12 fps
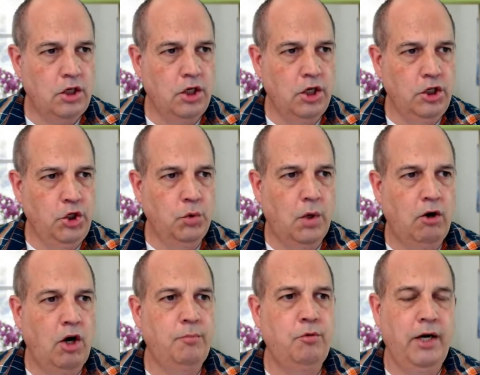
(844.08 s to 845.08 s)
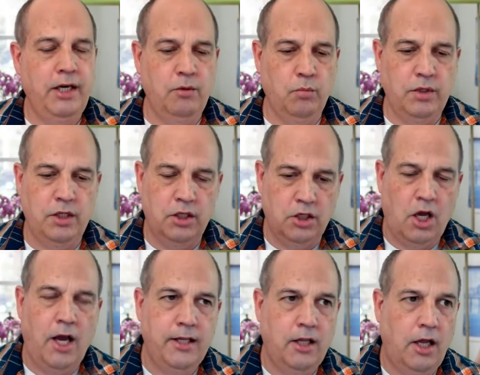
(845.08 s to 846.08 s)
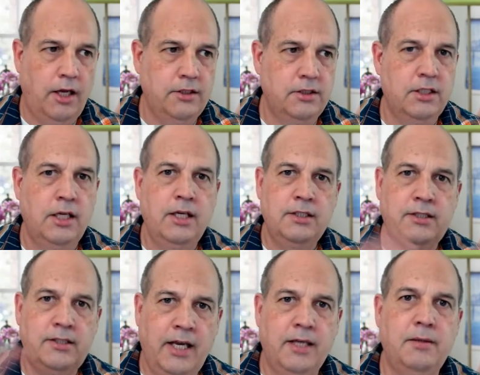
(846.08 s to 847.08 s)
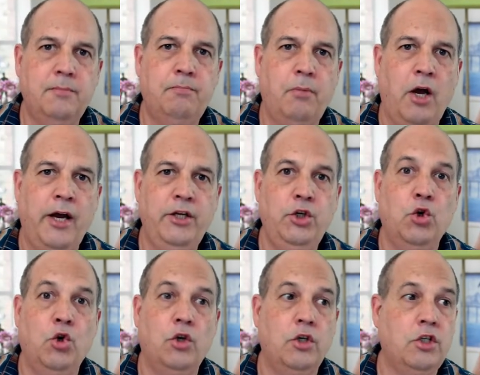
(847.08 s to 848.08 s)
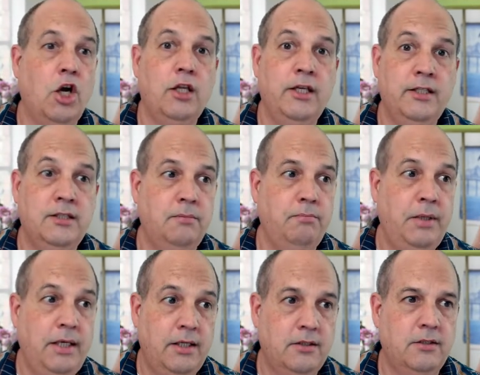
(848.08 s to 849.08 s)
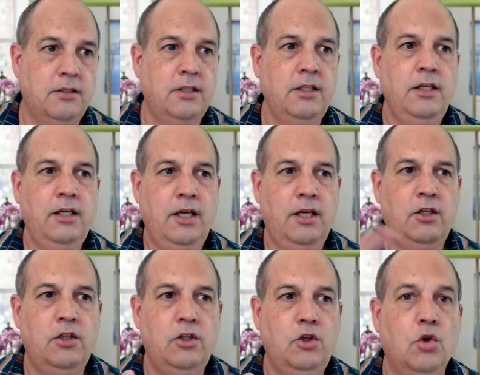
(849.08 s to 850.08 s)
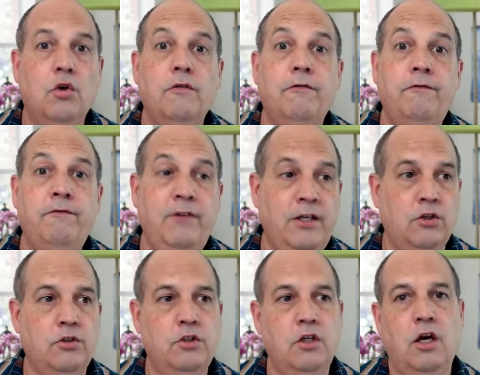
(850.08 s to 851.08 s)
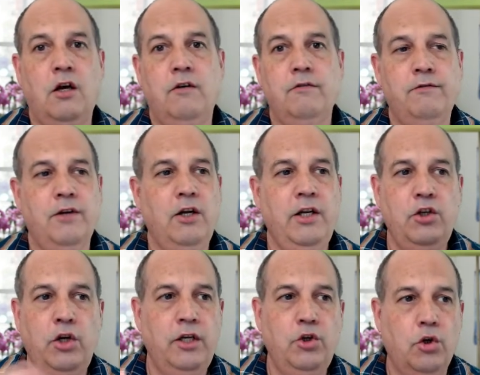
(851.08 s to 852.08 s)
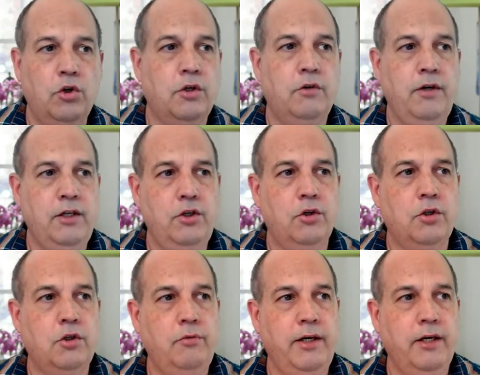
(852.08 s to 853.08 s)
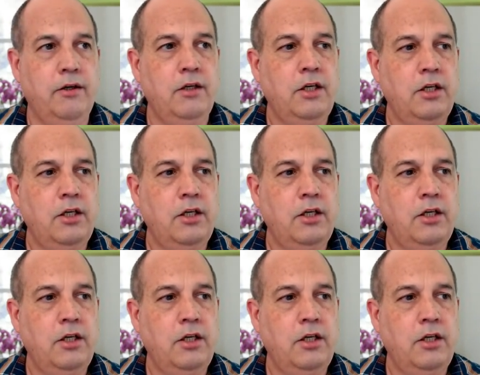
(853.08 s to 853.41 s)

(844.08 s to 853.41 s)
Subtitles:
you are operating within the guidelines set by your colleagues and peers in your field of in your career.